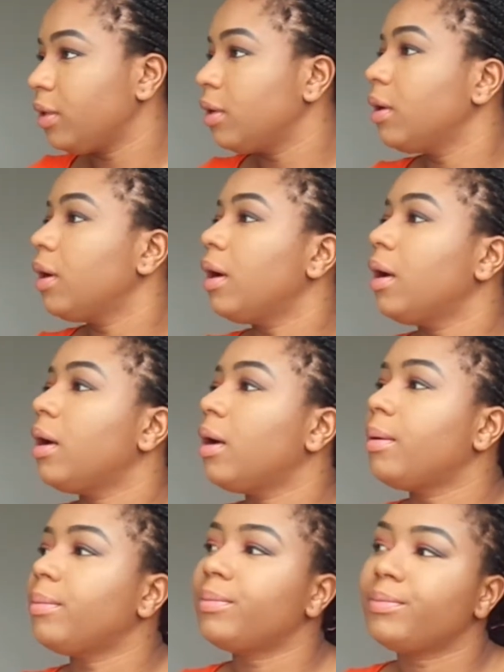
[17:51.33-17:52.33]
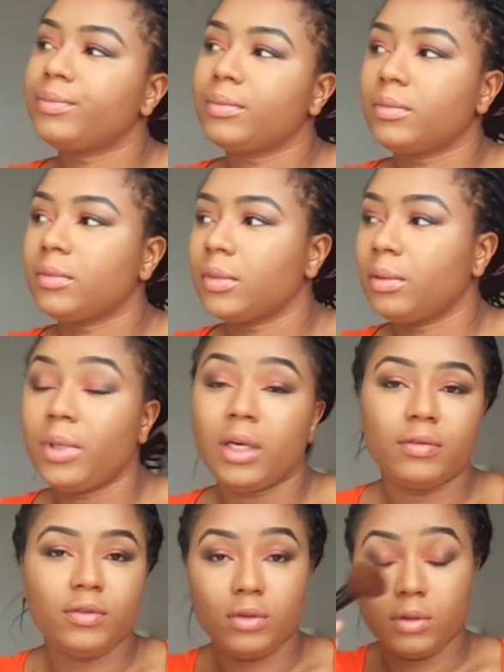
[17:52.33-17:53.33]
powder in the area that
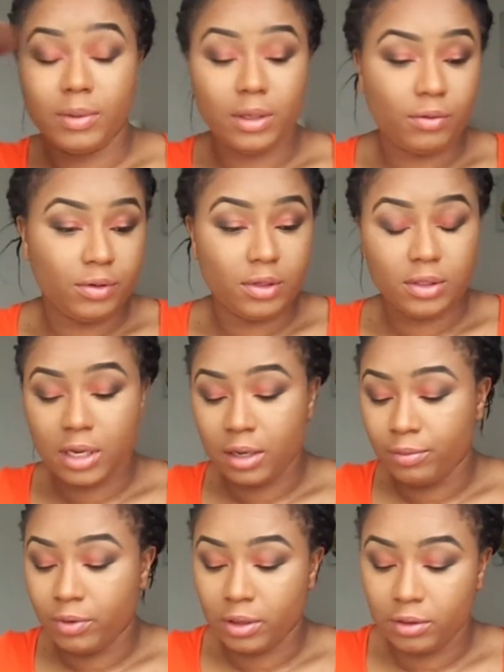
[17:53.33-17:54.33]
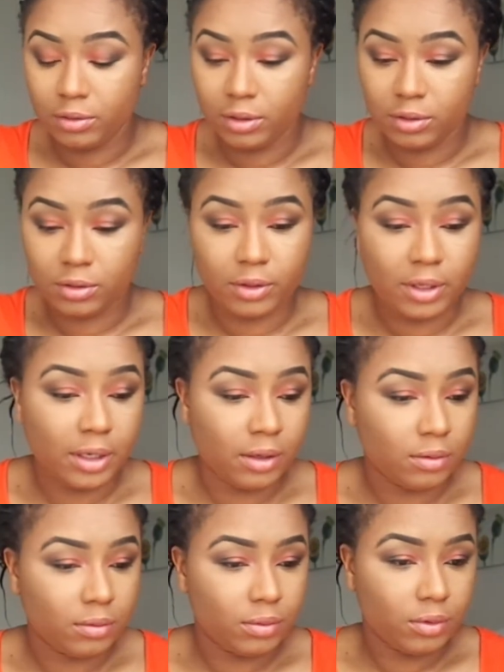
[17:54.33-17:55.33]
you use the light
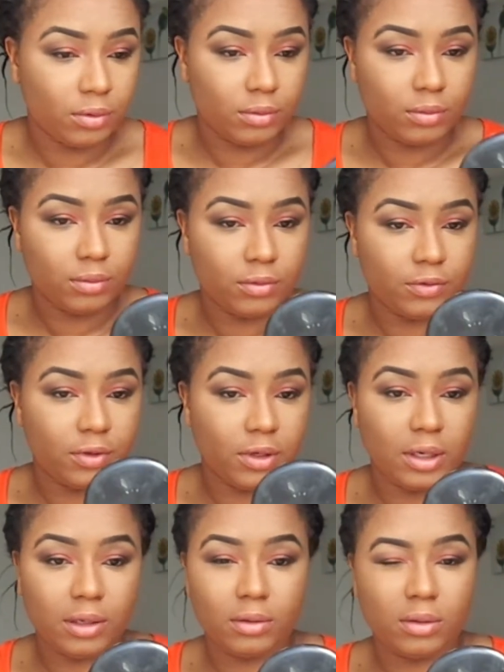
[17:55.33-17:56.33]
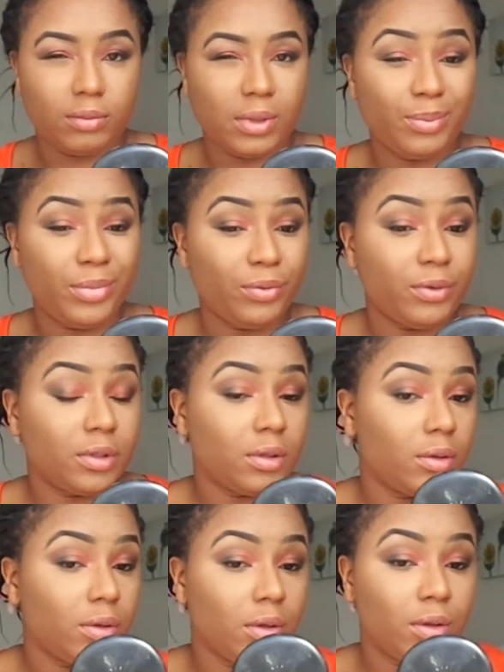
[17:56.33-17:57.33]
foundation. It keeps everything in check.
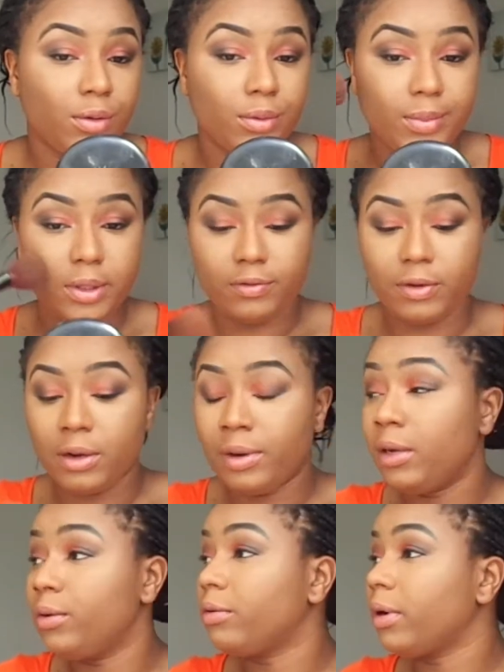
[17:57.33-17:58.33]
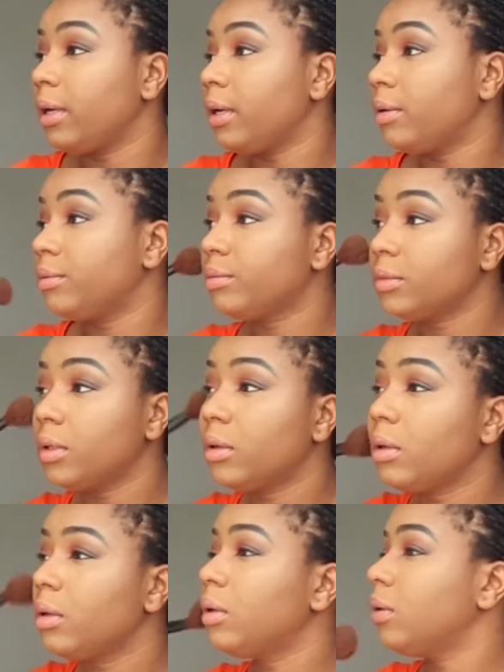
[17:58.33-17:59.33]
If you notice, I don't even have to
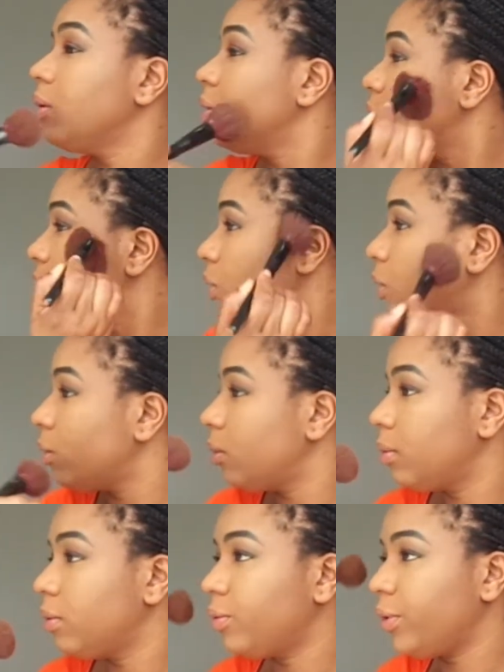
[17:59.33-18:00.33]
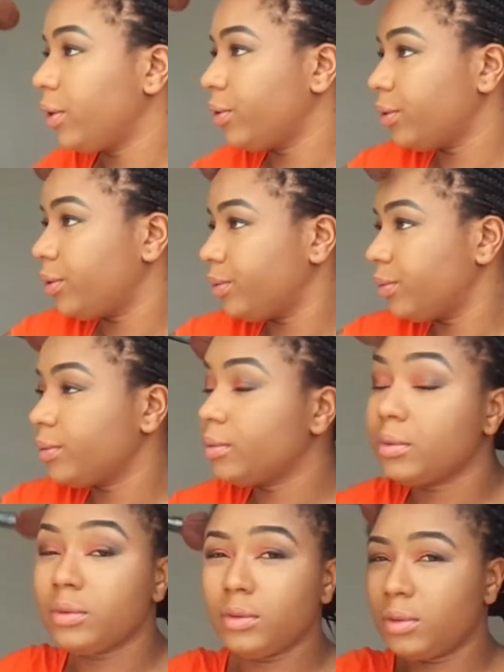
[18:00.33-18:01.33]
do anything extra to the
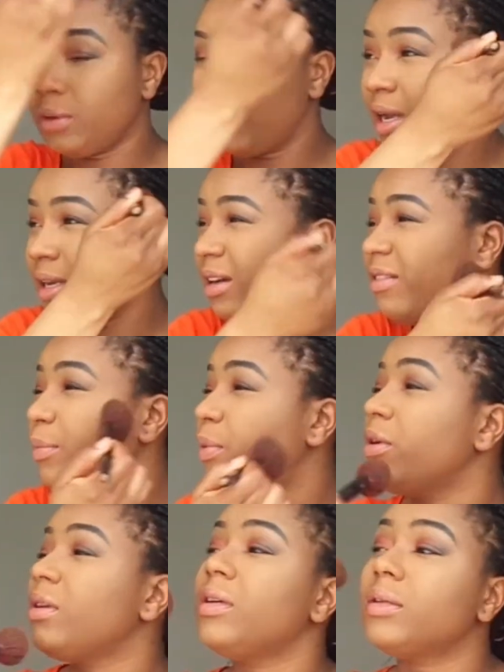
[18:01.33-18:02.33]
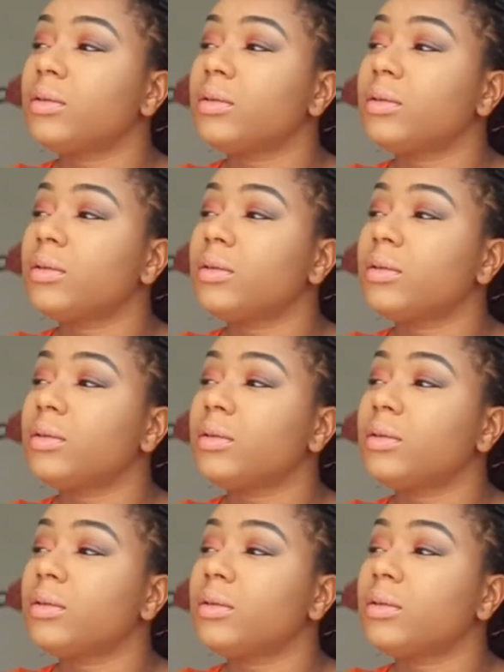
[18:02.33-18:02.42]
face. In all honesty, is